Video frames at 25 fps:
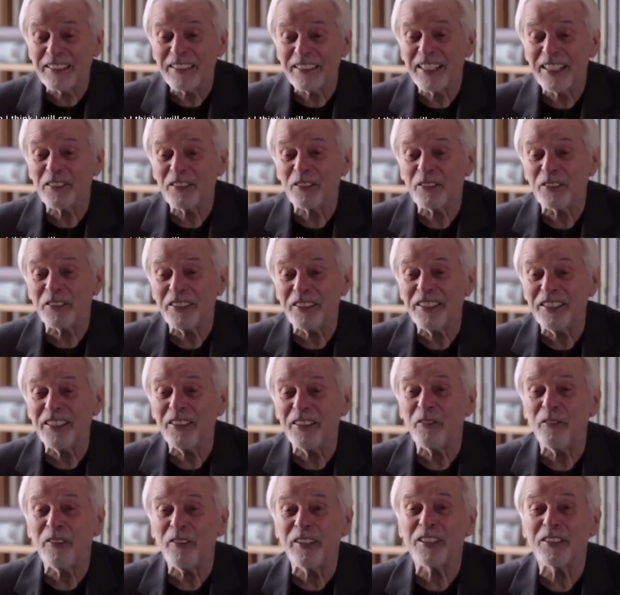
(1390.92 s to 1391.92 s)
start to see
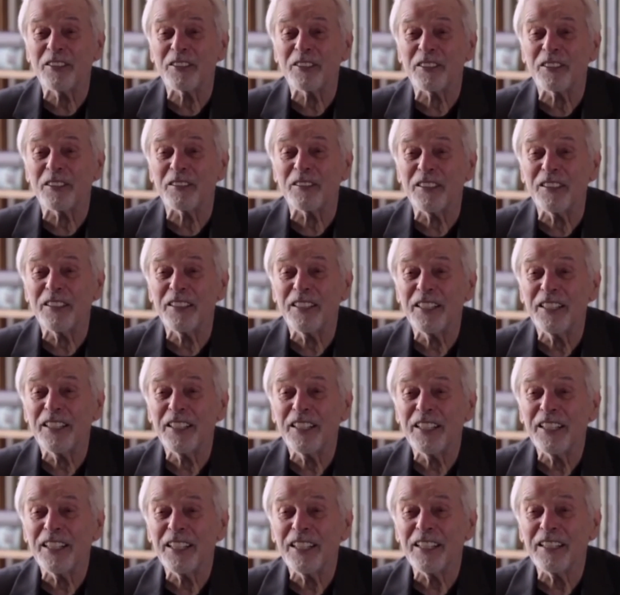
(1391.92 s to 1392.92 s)
the picture go
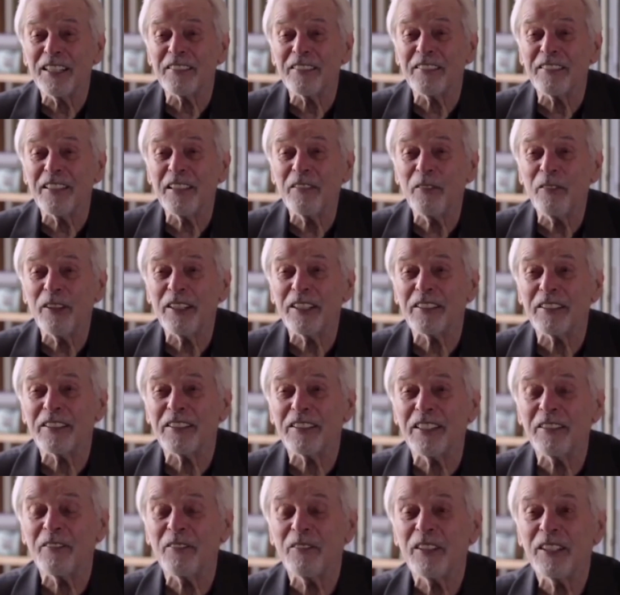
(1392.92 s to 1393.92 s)
step by
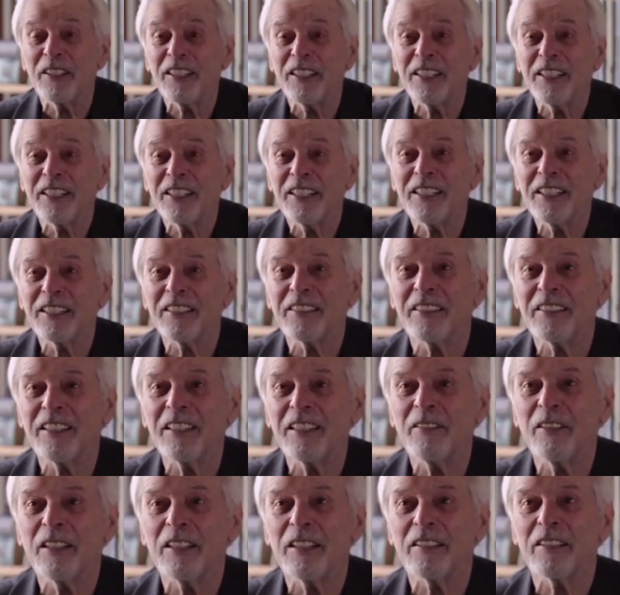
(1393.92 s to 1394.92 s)
step,
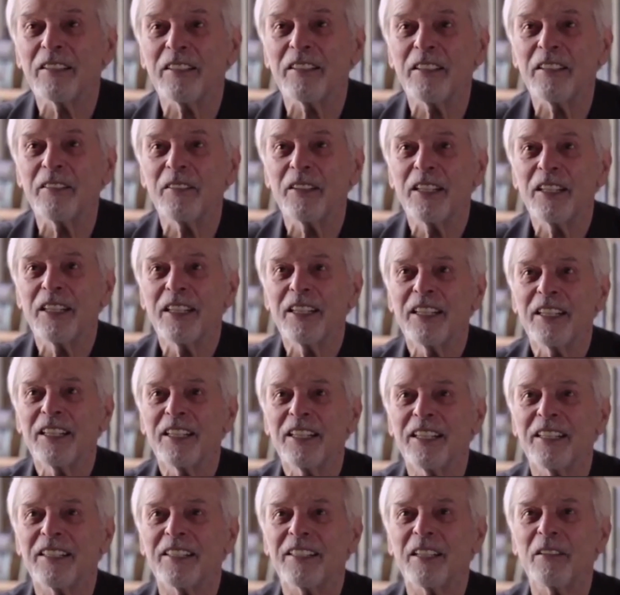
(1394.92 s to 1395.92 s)
step by step,
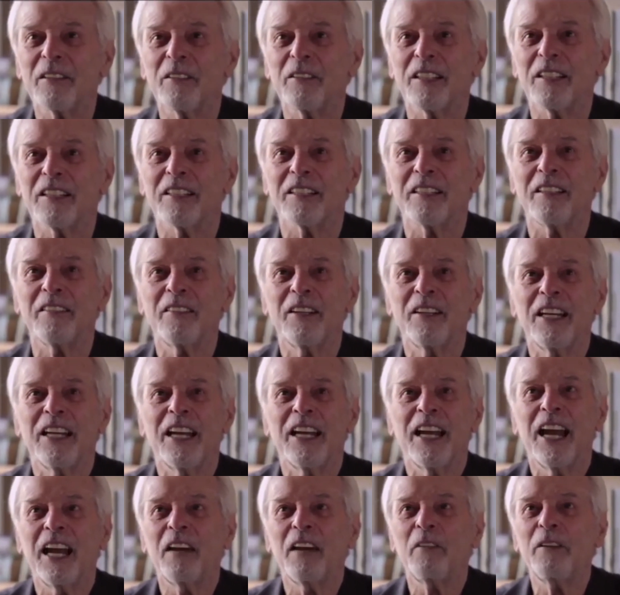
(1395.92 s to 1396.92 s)
step by step.
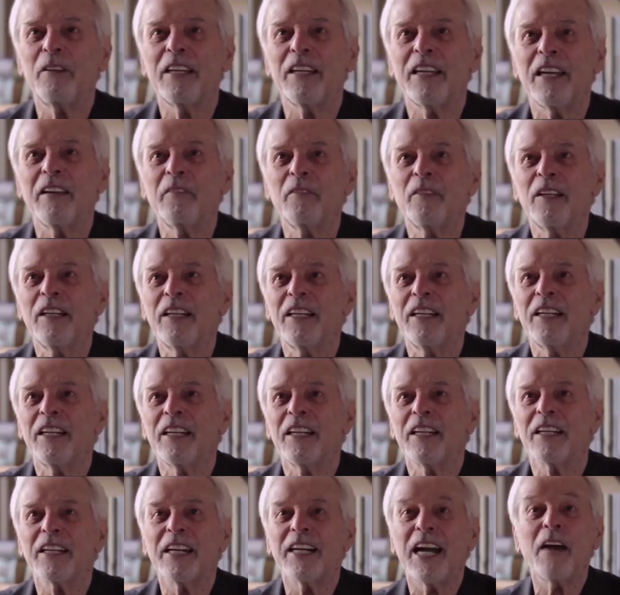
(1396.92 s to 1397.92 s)
I became
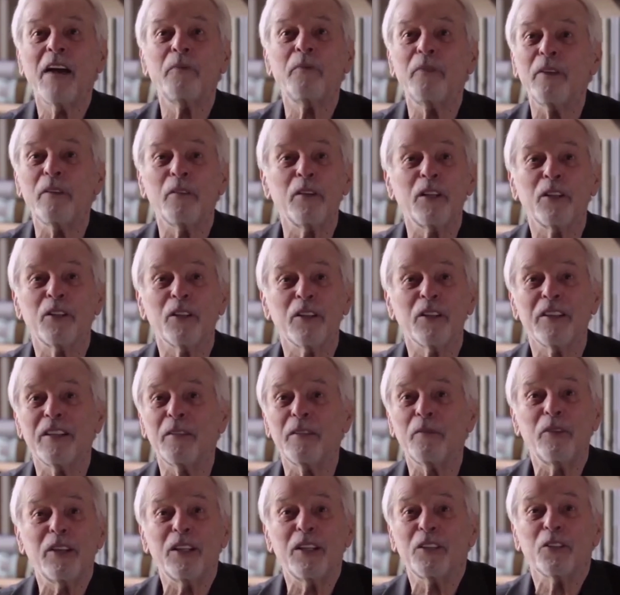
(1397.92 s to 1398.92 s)
happy because the
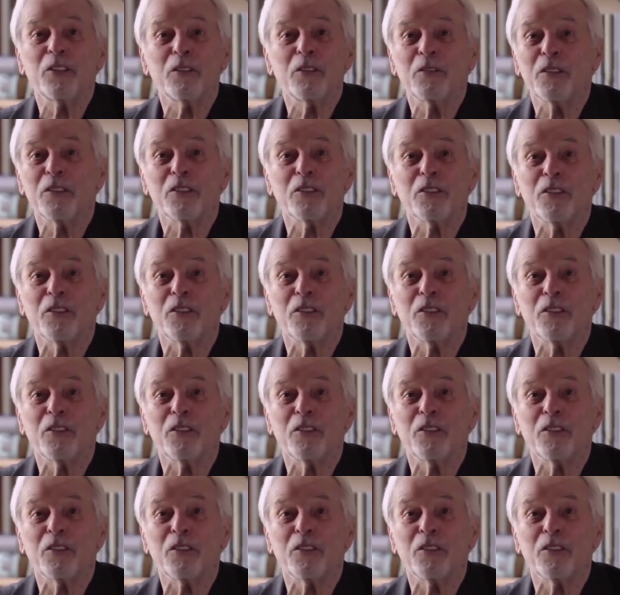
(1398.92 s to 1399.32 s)
picture was